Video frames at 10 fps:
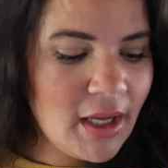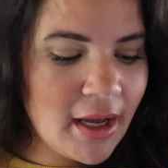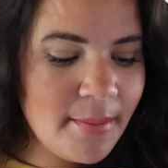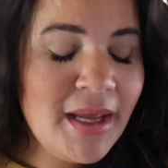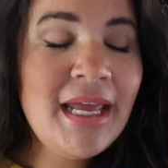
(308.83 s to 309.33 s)

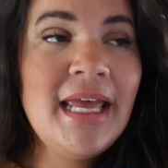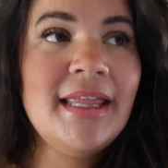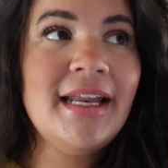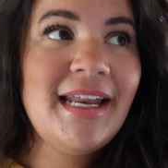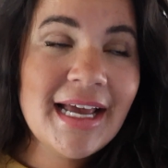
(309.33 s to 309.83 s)
Um,
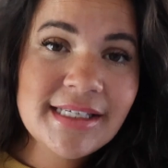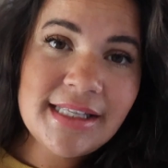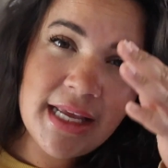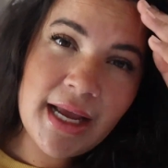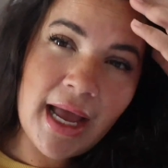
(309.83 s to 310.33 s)
the next
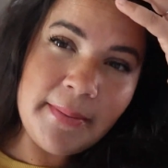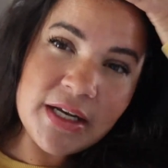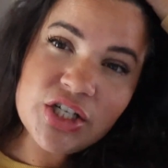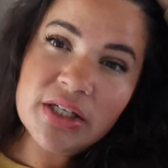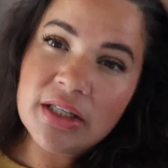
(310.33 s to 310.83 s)
thing I
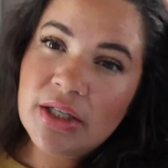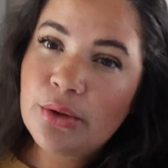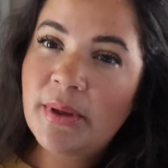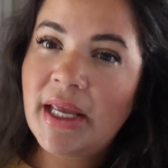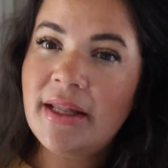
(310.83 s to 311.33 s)
mentioned a
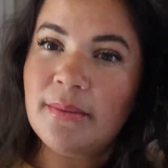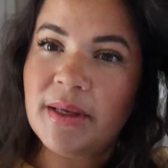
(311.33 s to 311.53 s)
little bit in the